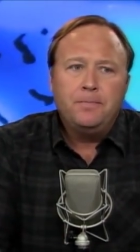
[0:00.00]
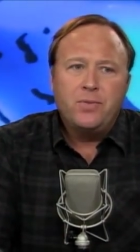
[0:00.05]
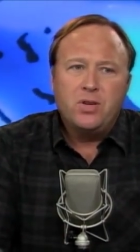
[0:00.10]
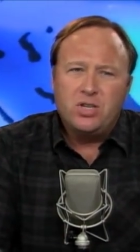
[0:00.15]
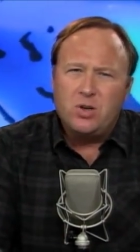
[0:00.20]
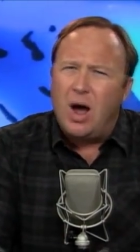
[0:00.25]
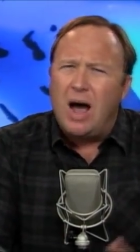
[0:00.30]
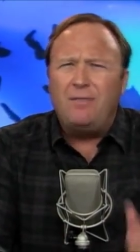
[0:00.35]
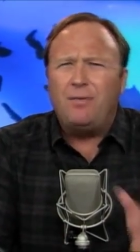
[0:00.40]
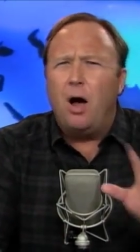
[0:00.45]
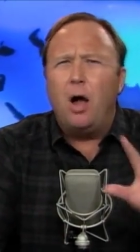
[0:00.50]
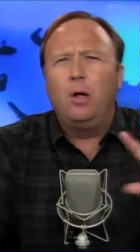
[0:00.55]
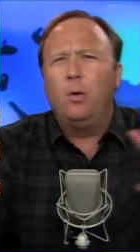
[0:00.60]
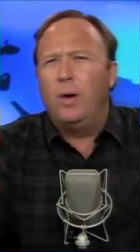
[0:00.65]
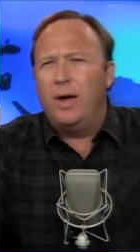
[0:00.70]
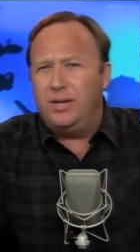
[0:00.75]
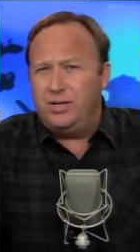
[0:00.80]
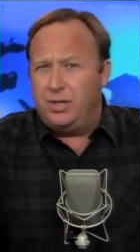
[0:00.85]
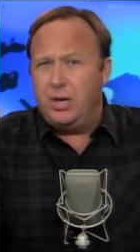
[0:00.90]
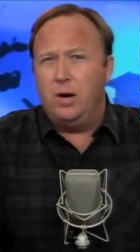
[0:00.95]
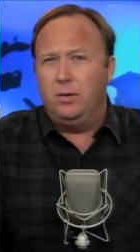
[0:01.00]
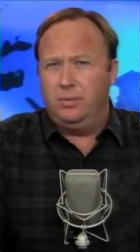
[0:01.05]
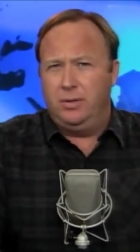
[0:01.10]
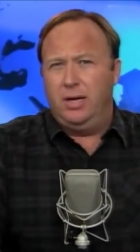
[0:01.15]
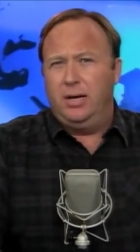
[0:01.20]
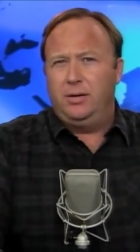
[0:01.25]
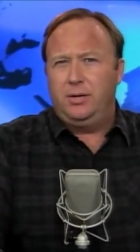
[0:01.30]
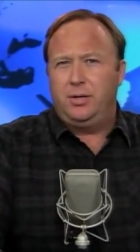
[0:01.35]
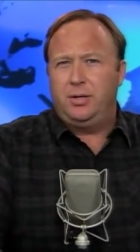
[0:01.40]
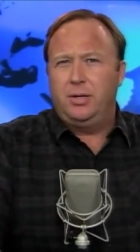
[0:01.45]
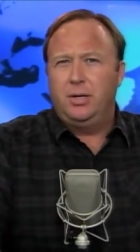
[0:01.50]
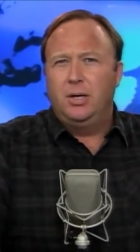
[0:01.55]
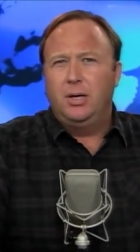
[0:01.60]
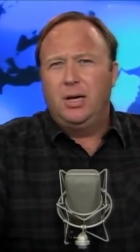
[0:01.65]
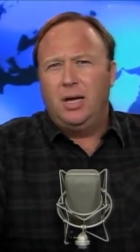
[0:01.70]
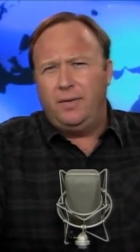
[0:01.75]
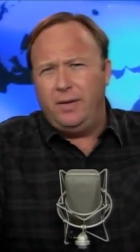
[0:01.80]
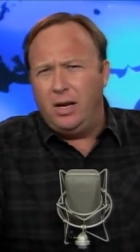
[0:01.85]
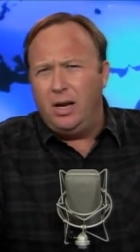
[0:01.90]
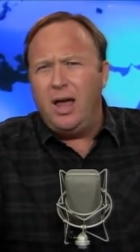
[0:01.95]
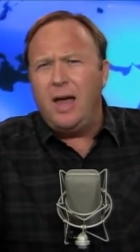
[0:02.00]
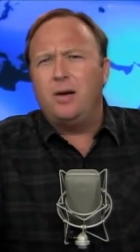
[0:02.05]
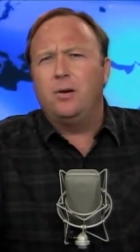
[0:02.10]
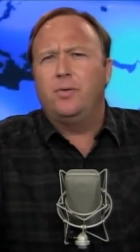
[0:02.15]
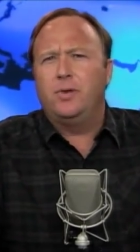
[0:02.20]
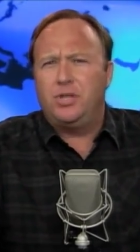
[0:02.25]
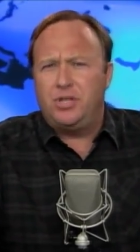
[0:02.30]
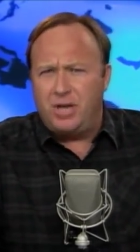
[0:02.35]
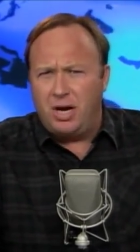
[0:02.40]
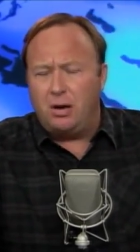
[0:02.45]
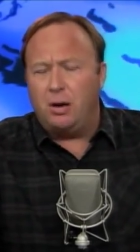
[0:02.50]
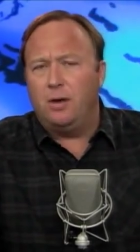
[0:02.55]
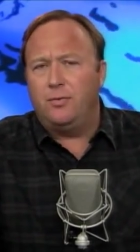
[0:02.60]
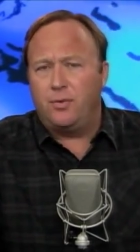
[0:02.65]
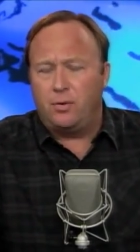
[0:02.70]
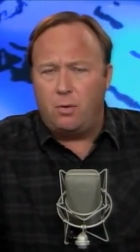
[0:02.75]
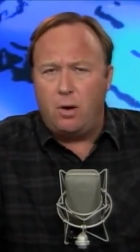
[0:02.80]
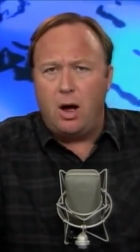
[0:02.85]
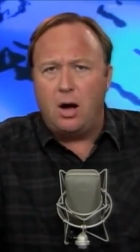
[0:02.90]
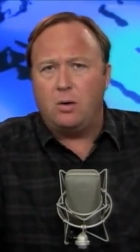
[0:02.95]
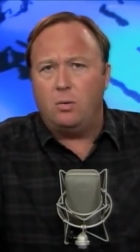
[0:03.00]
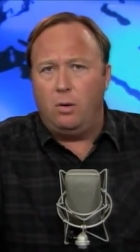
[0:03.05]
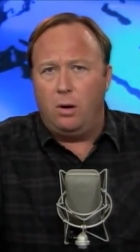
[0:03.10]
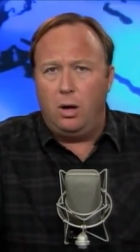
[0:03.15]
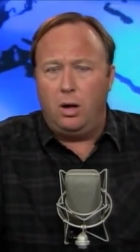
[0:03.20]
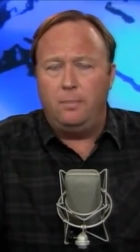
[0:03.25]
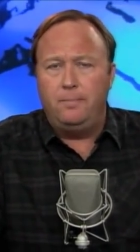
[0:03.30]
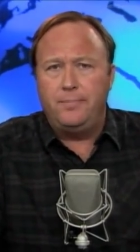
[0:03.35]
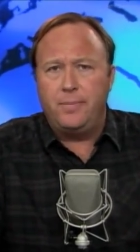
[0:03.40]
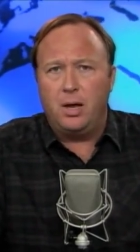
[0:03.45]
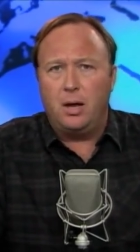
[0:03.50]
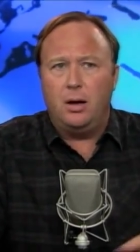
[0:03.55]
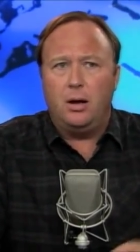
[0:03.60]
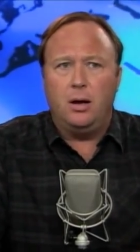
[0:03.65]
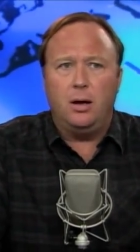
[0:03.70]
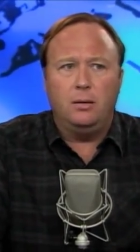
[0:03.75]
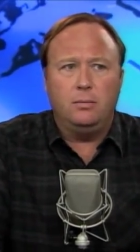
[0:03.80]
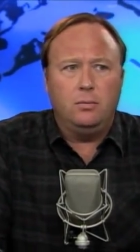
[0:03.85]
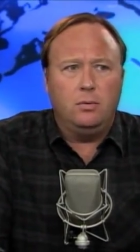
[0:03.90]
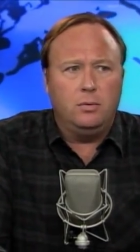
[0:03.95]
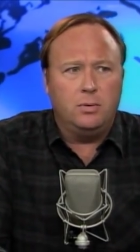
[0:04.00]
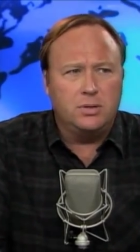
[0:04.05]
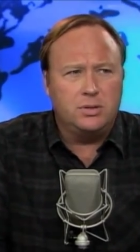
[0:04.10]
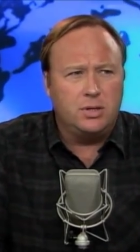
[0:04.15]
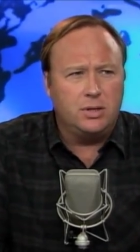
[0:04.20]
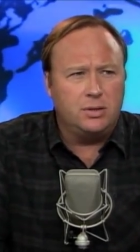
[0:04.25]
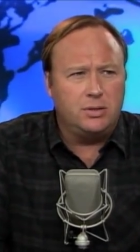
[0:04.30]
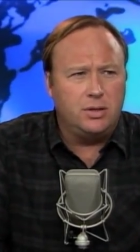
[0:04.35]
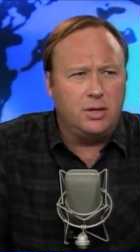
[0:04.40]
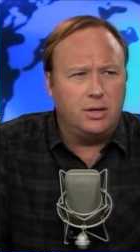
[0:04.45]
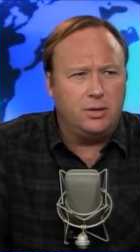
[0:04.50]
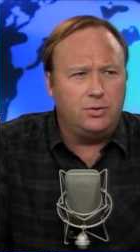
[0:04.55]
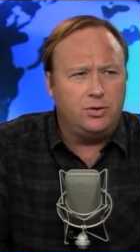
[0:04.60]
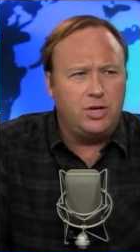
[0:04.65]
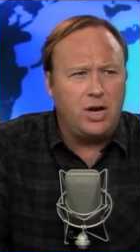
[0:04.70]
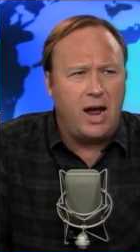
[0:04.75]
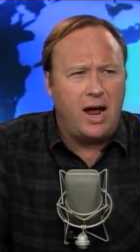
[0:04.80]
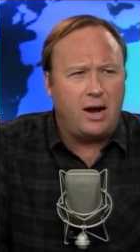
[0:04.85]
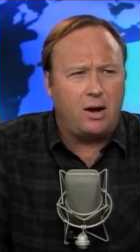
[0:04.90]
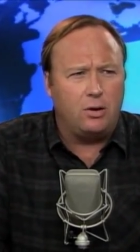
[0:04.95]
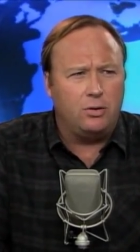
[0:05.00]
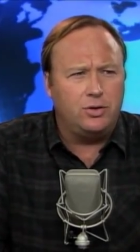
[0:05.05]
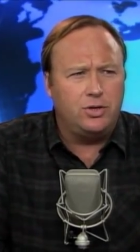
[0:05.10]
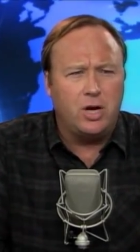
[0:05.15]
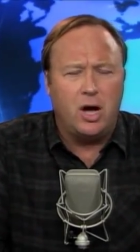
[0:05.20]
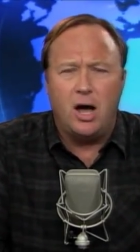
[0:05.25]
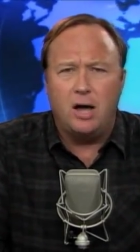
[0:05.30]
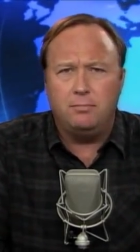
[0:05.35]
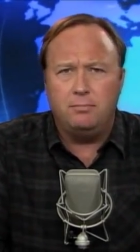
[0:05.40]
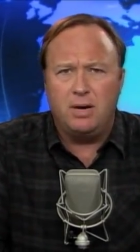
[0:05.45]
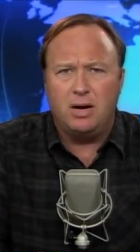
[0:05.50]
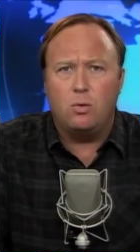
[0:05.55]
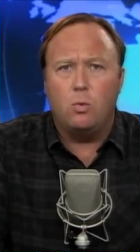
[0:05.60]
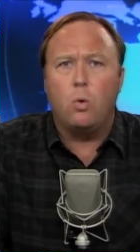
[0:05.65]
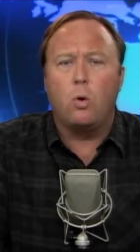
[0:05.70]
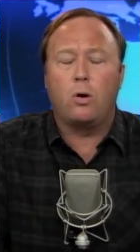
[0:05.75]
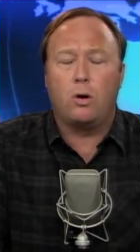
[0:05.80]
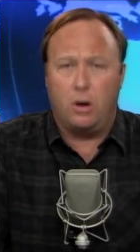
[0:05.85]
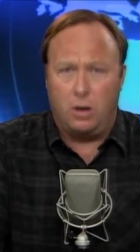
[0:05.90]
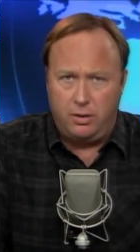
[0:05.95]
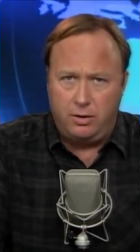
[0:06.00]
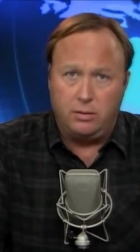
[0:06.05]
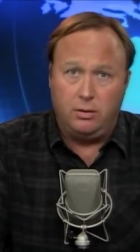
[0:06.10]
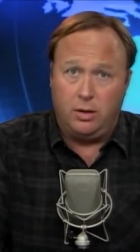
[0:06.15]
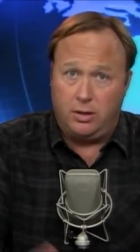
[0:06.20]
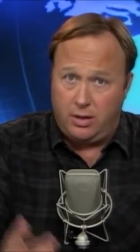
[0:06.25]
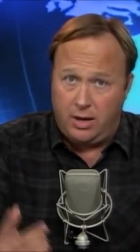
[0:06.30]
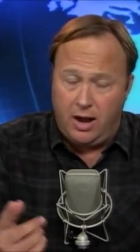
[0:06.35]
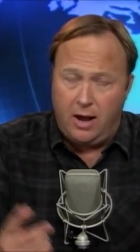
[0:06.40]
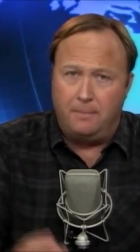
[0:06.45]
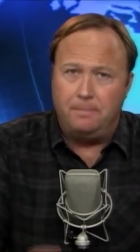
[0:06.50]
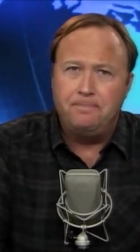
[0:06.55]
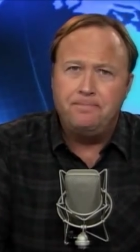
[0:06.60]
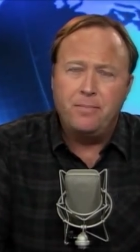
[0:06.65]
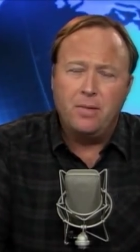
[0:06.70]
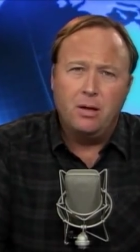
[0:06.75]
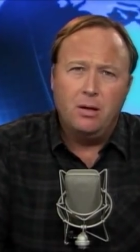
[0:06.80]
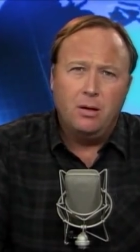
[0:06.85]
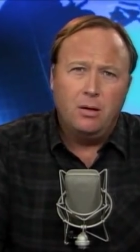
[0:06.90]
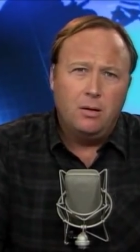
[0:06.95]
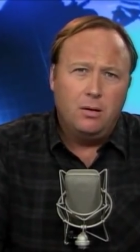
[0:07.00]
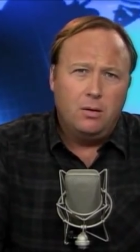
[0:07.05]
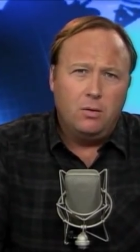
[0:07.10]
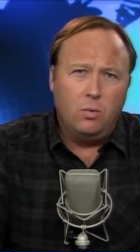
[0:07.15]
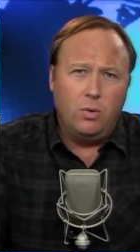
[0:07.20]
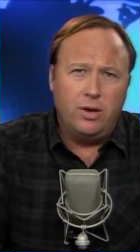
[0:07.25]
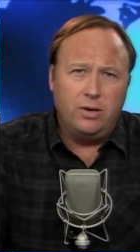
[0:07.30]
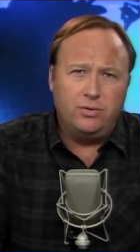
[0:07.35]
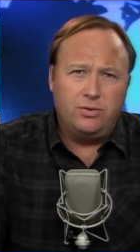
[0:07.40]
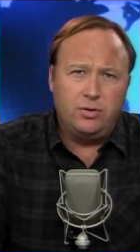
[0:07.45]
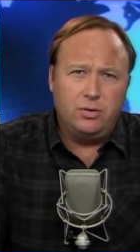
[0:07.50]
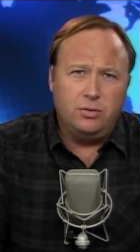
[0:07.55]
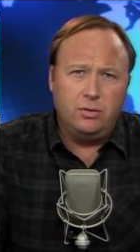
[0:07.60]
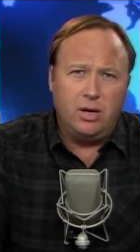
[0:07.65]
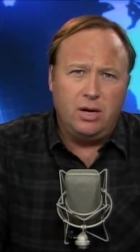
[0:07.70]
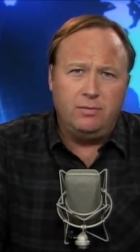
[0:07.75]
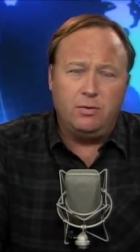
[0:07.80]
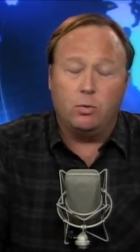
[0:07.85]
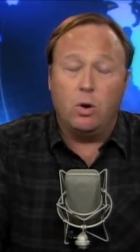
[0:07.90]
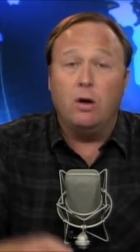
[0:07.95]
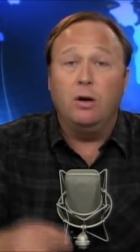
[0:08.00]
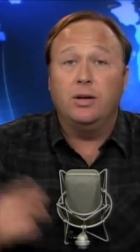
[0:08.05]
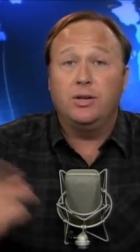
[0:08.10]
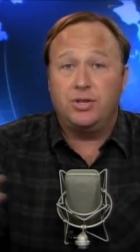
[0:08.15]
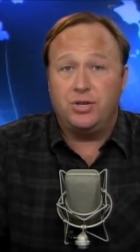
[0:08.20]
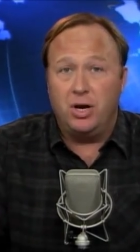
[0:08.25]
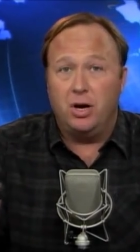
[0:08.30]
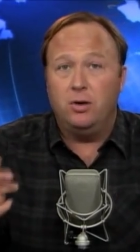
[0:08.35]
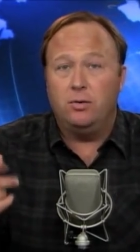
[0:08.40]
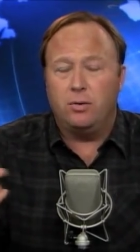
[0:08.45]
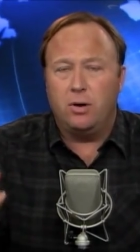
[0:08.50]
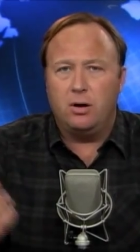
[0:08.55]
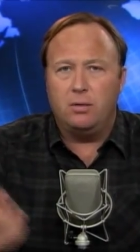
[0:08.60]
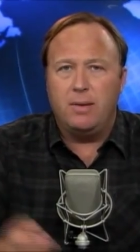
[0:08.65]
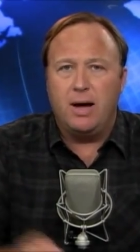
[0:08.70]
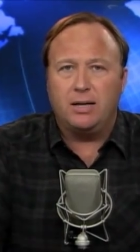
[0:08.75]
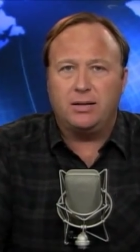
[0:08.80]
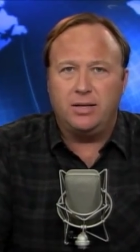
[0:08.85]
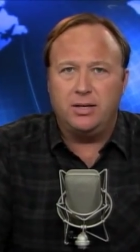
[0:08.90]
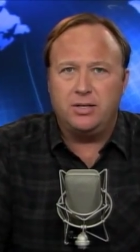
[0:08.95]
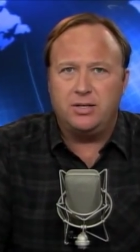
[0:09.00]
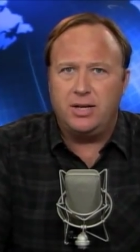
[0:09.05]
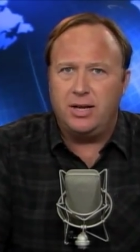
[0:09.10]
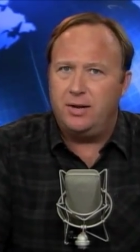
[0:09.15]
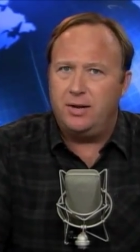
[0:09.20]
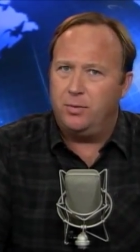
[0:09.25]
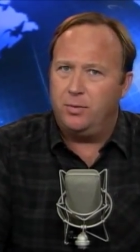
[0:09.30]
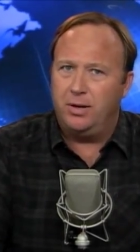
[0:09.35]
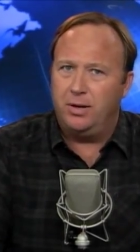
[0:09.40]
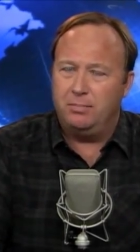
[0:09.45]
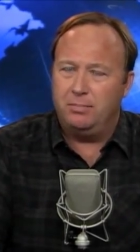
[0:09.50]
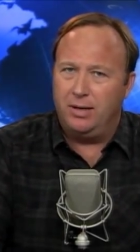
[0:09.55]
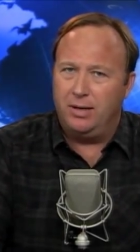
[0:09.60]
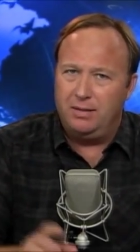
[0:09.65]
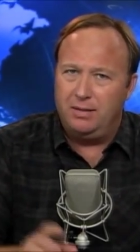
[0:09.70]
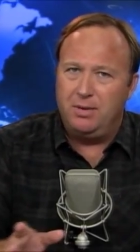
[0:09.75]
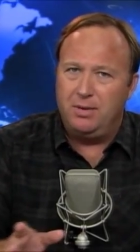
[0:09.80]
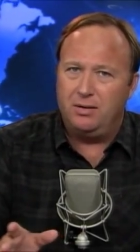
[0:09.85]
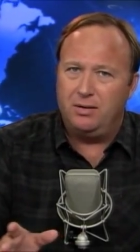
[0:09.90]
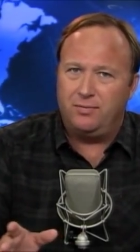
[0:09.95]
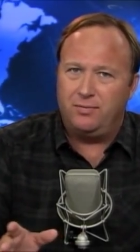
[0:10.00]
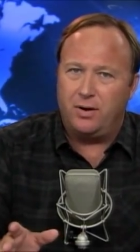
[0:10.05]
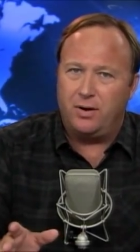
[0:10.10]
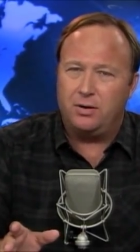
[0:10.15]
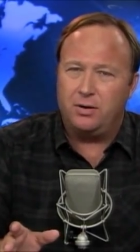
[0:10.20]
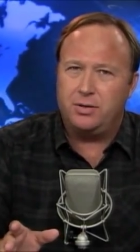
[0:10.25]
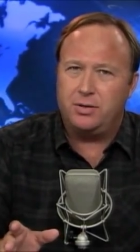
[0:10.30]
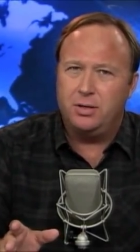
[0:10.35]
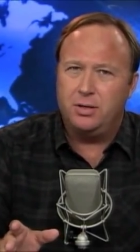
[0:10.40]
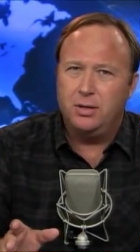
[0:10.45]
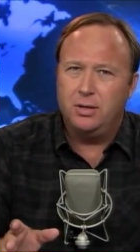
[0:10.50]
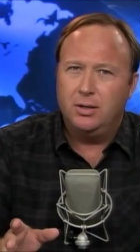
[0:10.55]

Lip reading: So I've always known this. And then later the sheriff of Rockwall, Jack or John McWhorter? You can look it up. Went to, even Rolling Stone wrote about this. They didn't really believe me at first.